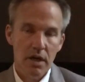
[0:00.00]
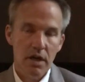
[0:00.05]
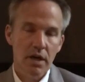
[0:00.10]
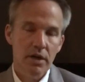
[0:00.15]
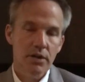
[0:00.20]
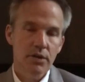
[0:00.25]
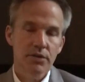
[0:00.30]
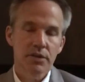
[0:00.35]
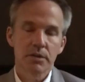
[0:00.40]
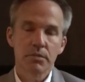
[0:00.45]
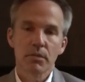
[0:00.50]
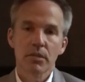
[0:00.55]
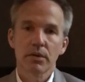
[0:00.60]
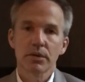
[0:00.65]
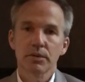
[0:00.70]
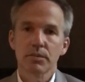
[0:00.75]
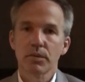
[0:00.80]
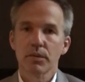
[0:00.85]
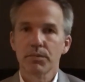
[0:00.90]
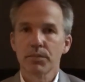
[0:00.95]
using
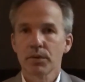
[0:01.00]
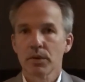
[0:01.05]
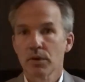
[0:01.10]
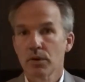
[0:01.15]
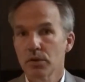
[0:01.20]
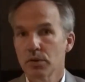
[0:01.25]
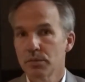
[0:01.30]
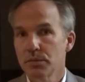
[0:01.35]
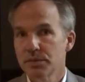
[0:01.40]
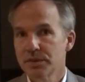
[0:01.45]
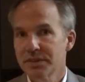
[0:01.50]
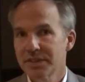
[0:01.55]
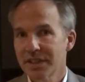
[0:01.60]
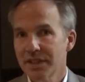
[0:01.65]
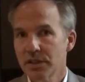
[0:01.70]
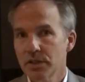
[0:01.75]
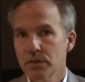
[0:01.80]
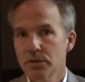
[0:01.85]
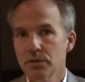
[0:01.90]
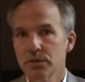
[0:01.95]
multiple probes,
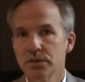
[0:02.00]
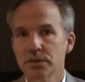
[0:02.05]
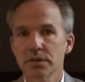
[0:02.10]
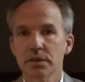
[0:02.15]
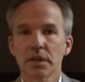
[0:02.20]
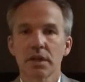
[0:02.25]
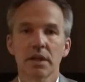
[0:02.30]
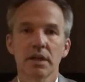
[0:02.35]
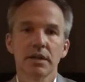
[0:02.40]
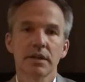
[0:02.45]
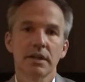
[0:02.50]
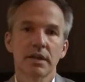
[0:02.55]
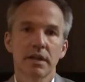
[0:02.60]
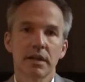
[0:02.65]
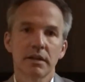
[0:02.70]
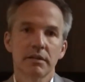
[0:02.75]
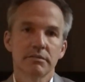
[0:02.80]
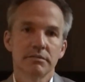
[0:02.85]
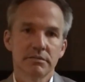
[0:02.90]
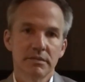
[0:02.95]
that use
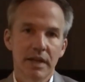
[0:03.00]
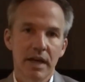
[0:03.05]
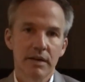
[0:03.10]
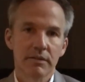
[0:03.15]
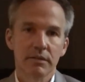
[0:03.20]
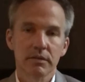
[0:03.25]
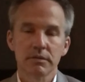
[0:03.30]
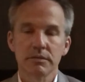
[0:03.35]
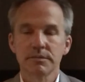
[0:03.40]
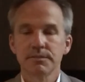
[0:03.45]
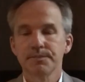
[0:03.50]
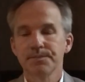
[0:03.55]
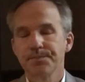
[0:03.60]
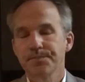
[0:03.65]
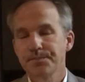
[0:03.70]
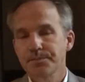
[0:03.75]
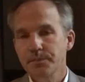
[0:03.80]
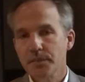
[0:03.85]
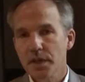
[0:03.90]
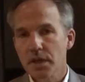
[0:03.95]
novel
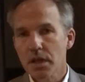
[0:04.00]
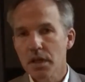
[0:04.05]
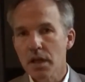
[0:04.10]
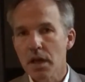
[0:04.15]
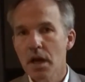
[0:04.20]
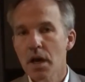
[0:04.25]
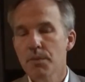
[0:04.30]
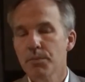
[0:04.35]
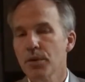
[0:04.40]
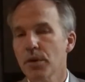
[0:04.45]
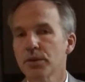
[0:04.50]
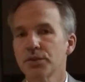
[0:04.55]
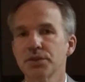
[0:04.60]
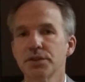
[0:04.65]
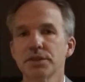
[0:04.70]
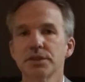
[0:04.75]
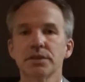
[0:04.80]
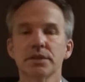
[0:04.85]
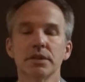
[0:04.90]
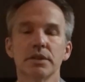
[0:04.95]

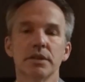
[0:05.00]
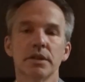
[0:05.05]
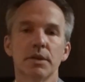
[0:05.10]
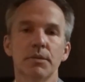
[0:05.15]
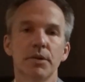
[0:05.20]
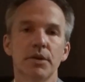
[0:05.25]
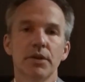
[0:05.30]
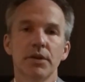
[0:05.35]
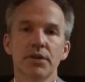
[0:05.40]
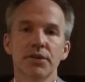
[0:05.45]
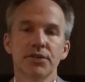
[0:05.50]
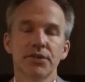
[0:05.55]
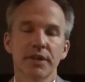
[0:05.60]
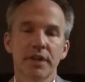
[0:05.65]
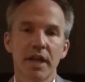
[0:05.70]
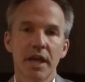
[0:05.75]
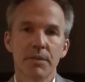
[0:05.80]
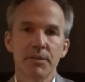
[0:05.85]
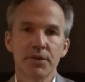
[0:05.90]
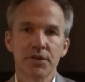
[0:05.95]
approaches to
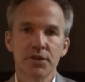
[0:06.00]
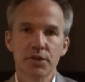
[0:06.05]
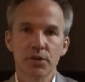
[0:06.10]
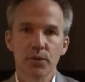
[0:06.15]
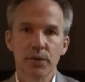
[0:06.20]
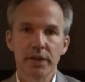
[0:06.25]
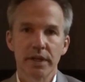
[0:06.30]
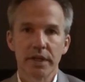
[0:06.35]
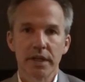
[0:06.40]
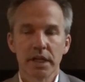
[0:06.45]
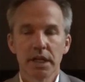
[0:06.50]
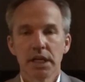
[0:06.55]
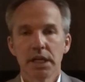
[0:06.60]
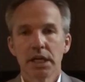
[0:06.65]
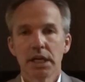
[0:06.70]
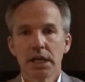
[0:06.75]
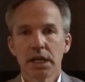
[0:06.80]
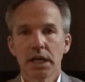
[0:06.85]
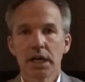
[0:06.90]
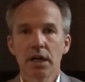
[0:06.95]
immunohistochemistry
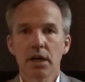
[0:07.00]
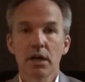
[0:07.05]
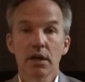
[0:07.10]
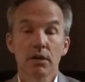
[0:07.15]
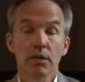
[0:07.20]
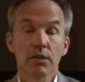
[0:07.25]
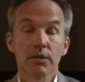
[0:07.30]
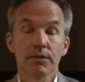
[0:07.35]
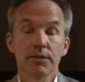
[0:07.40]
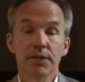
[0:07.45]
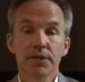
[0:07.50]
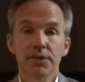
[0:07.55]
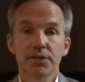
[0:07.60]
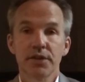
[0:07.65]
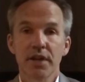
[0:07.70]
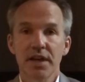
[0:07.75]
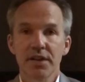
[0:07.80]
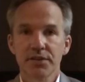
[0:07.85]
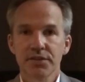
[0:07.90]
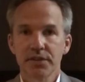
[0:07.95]
uh, or FISH
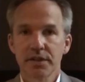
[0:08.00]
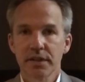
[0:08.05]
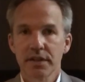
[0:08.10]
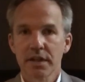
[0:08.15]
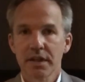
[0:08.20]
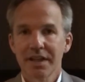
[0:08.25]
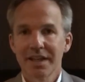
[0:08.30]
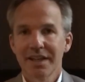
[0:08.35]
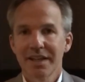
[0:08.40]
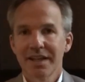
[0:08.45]
testing,